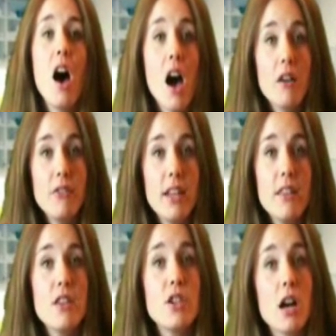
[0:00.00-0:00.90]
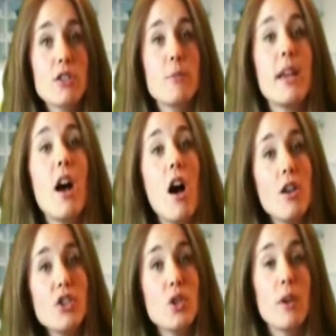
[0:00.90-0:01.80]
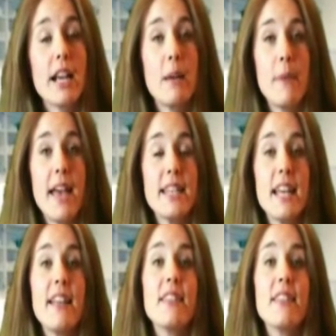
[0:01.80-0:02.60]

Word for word: Often, the doctor may also recommend